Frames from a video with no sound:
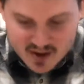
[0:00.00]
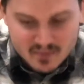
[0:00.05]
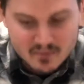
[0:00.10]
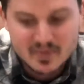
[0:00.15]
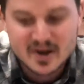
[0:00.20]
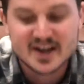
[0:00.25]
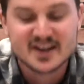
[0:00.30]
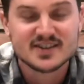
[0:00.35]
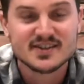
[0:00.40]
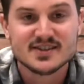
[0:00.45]

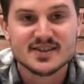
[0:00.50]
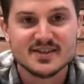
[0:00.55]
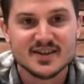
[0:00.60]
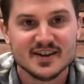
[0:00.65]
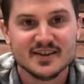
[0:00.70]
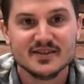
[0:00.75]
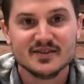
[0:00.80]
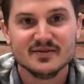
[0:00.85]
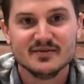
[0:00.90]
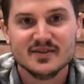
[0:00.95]
picked
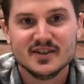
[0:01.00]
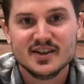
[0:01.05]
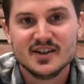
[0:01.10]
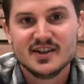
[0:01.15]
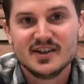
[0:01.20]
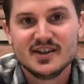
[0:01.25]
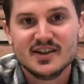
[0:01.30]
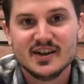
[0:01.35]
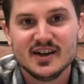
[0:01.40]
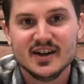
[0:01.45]

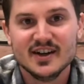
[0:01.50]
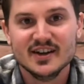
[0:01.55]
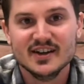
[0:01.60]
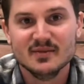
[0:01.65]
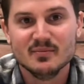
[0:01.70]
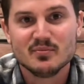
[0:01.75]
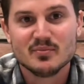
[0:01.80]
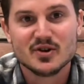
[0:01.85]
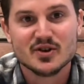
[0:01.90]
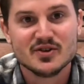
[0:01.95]

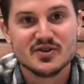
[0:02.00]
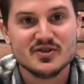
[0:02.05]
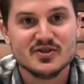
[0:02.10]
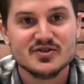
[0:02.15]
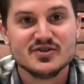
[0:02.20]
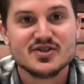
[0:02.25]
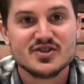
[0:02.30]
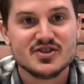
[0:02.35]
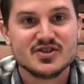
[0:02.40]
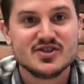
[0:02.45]
and
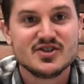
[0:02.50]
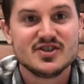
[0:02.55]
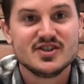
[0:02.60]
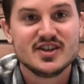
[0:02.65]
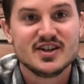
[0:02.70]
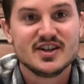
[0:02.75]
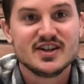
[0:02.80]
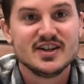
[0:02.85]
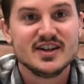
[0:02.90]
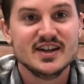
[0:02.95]
produced
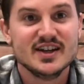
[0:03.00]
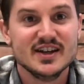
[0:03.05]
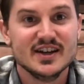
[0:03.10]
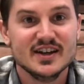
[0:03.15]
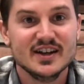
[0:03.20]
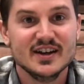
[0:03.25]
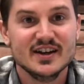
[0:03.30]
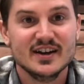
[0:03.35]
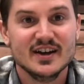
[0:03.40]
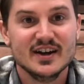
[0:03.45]

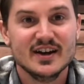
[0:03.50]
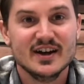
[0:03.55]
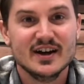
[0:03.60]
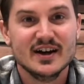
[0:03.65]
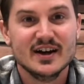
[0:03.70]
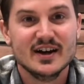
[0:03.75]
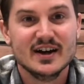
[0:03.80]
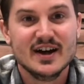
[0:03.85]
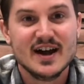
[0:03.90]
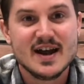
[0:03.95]
in
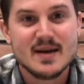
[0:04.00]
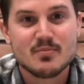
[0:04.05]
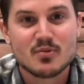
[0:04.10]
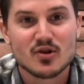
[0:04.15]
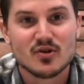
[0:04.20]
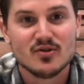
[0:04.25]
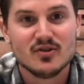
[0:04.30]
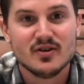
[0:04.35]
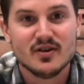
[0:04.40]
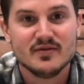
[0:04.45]

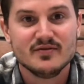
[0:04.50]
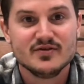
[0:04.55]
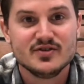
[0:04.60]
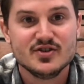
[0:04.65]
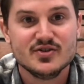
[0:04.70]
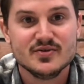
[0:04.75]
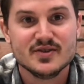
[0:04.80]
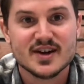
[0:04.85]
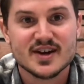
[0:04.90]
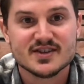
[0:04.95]
April of
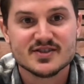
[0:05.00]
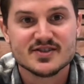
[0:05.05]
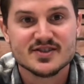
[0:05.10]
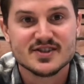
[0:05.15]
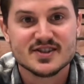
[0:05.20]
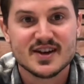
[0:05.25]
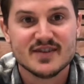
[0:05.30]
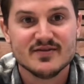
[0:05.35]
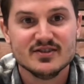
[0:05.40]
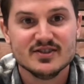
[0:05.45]

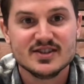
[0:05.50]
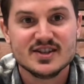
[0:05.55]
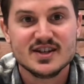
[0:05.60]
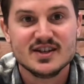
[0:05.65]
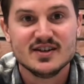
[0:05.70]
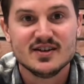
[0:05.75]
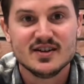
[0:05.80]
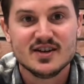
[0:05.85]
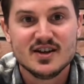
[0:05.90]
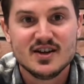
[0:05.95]

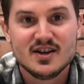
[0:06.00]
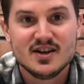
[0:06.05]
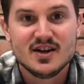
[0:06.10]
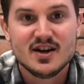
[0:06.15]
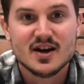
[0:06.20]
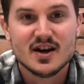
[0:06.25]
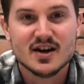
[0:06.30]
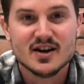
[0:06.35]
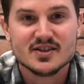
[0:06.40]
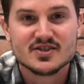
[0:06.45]
2017.
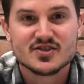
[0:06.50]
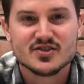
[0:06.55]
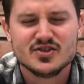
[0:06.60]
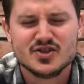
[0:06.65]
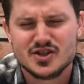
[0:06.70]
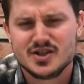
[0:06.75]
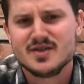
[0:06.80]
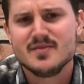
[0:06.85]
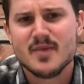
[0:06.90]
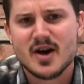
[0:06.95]
So
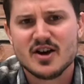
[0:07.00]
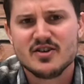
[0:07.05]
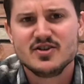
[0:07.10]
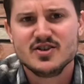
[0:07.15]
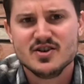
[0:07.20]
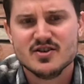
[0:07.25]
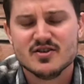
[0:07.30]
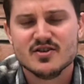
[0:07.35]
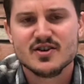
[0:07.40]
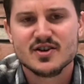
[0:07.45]
just about a
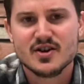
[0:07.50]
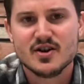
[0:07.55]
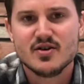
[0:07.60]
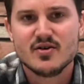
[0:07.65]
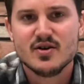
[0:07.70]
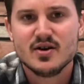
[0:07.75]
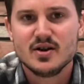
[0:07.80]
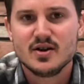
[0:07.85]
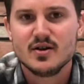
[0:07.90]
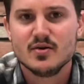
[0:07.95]
year ago,
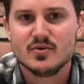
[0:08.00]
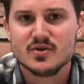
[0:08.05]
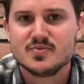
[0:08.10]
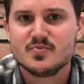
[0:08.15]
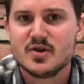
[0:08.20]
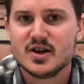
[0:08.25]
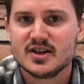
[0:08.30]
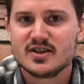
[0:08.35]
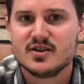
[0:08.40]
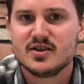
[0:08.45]
it was
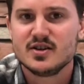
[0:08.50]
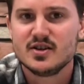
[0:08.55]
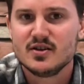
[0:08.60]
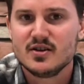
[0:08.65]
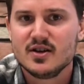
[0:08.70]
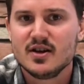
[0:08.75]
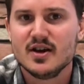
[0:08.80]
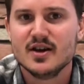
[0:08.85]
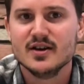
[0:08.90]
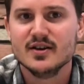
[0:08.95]
picked
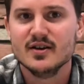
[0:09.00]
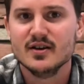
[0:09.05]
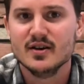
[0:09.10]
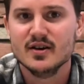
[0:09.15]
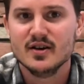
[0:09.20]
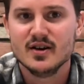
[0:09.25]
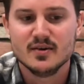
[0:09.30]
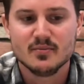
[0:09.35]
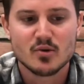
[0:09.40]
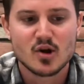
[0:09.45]
and
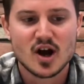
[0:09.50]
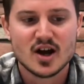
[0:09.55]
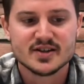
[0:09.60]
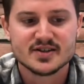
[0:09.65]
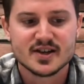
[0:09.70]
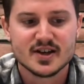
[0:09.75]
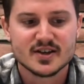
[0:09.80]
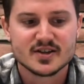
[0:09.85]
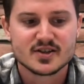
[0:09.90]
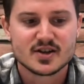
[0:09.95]

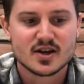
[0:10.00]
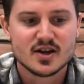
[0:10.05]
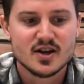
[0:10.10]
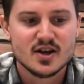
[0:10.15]
processed.